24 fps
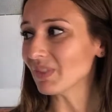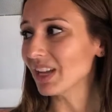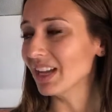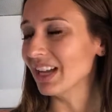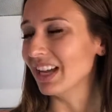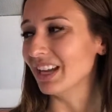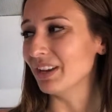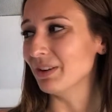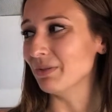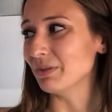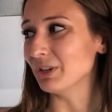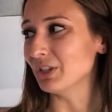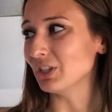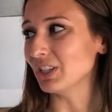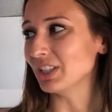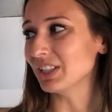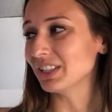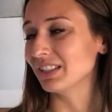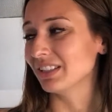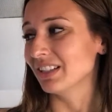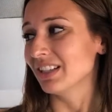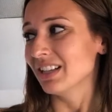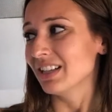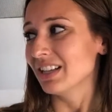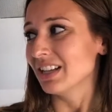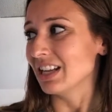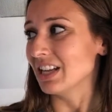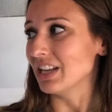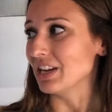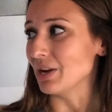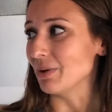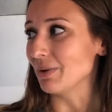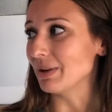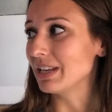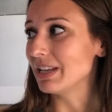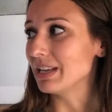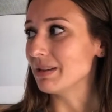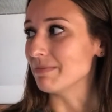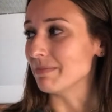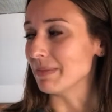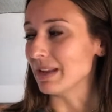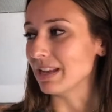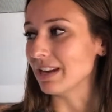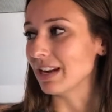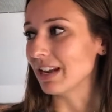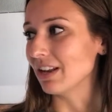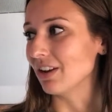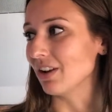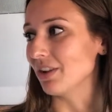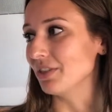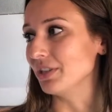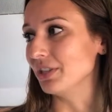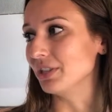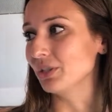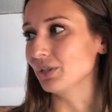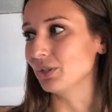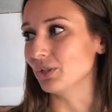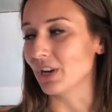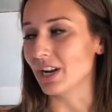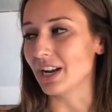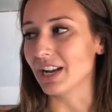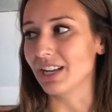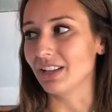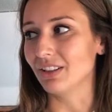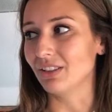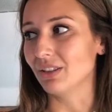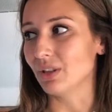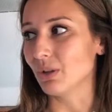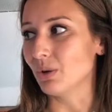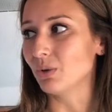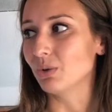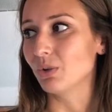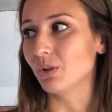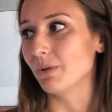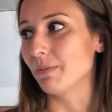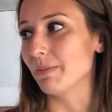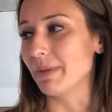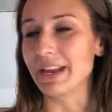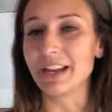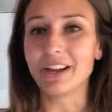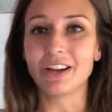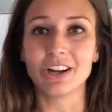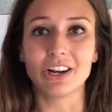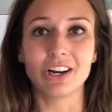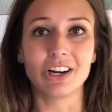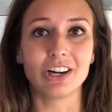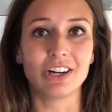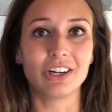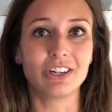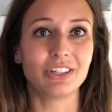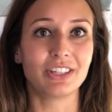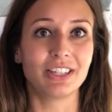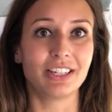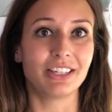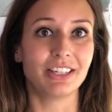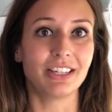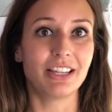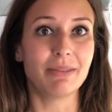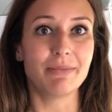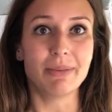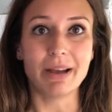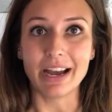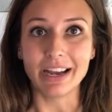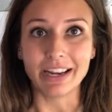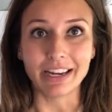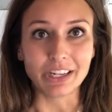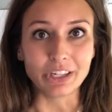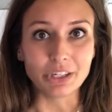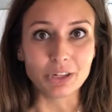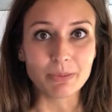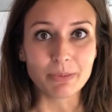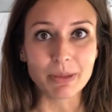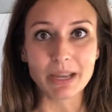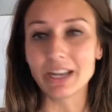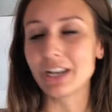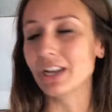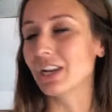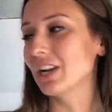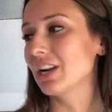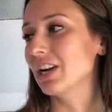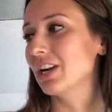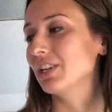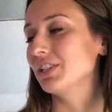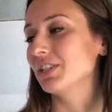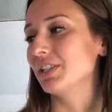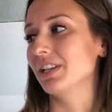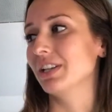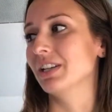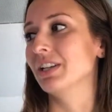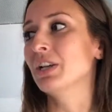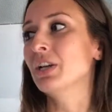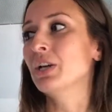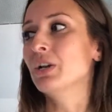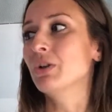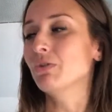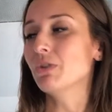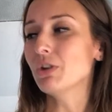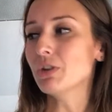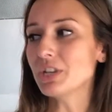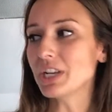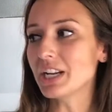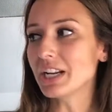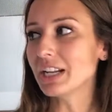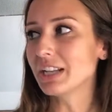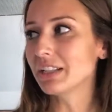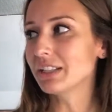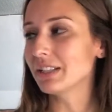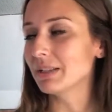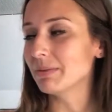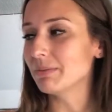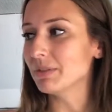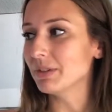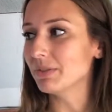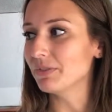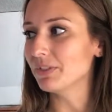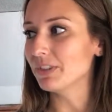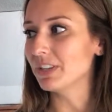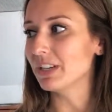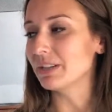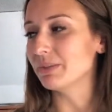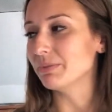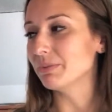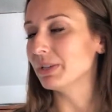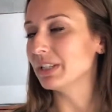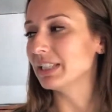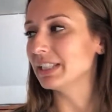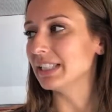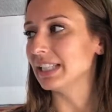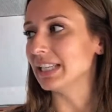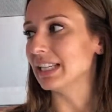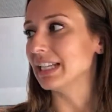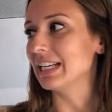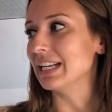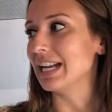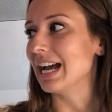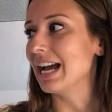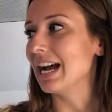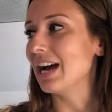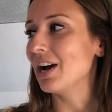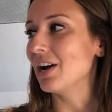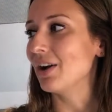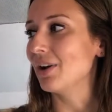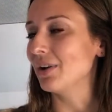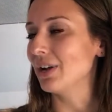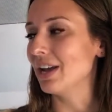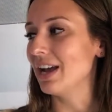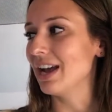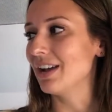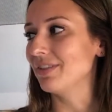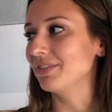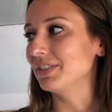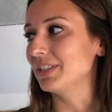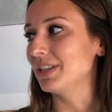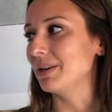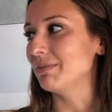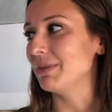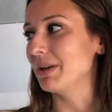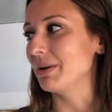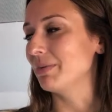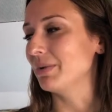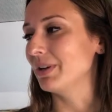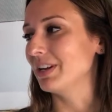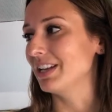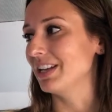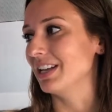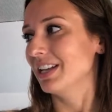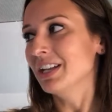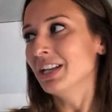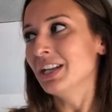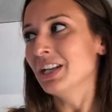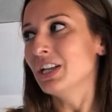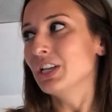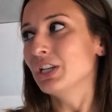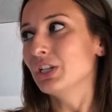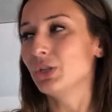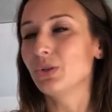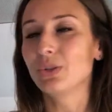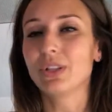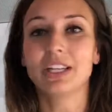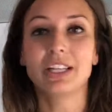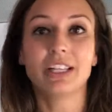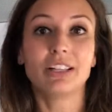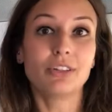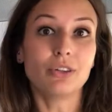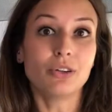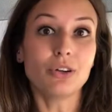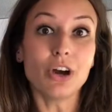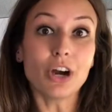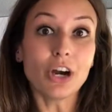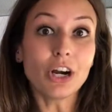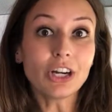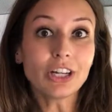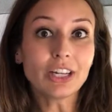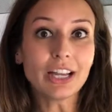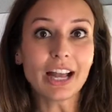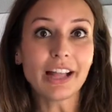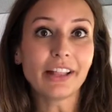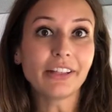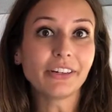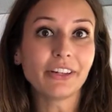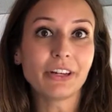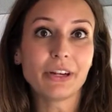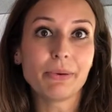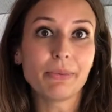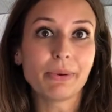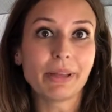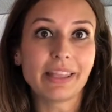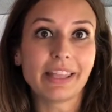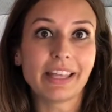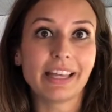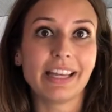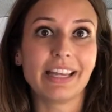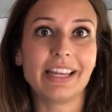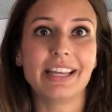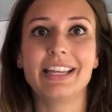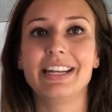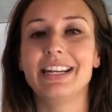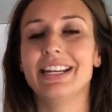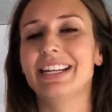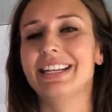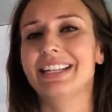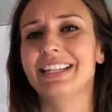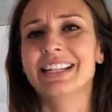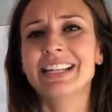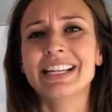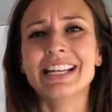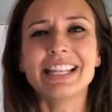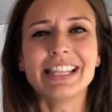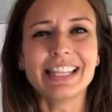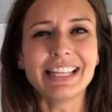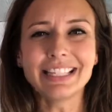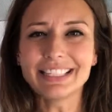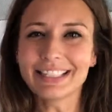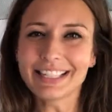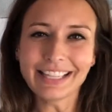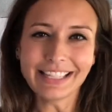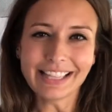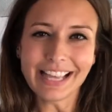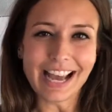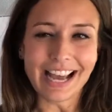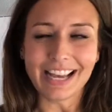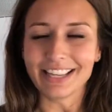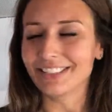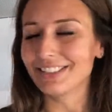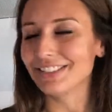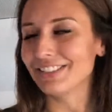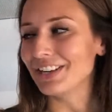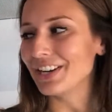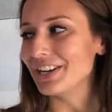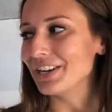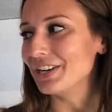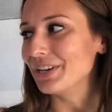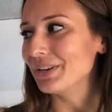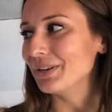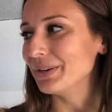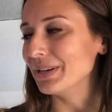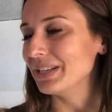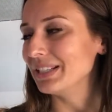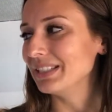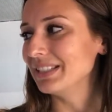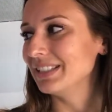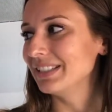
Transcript: And we just, we keep meeting all these great local makers and keep adding new makers and rotating some different ones in and out. I have some that want to do like a little art gallery with it and things like that. So